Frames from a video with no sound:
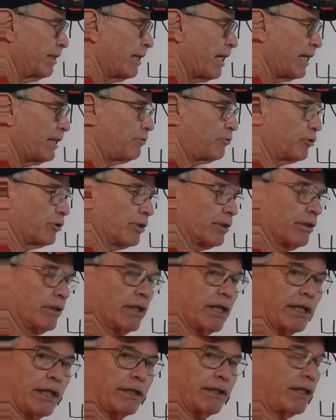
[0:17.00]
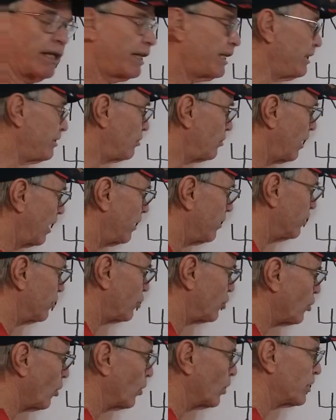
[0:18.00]
nature. Each letter
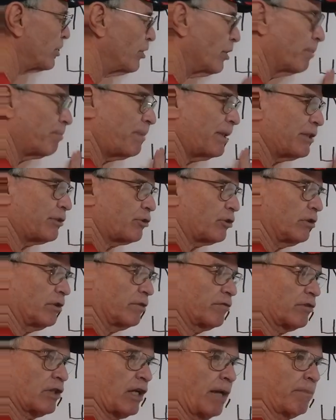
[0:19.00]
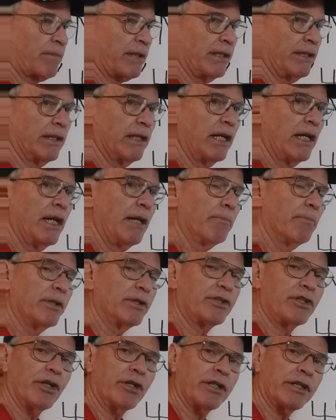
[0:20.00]
is showing you a picture of something.
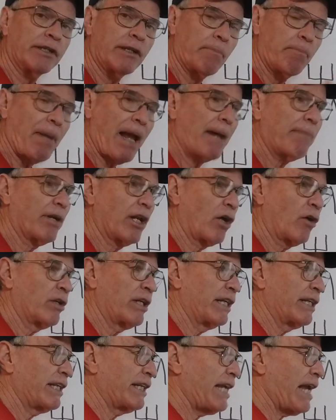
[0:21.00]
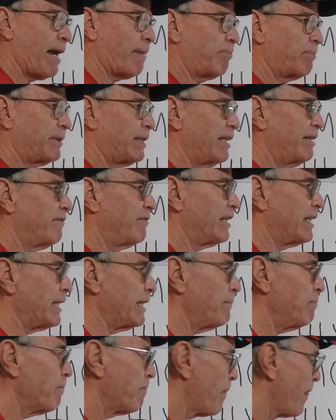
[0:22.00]
But during the Babylonian
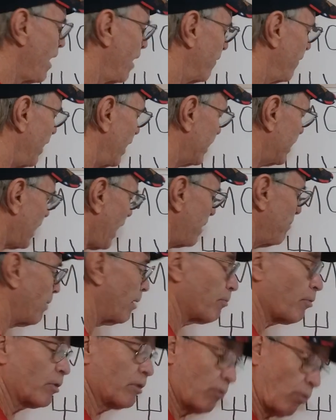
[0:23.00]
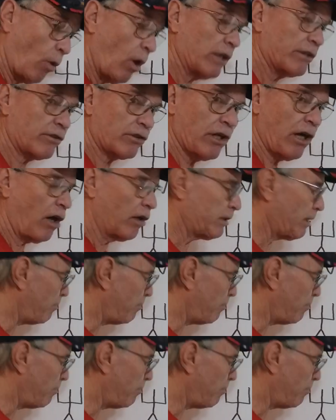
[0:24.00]
captivity, they came up with what's called the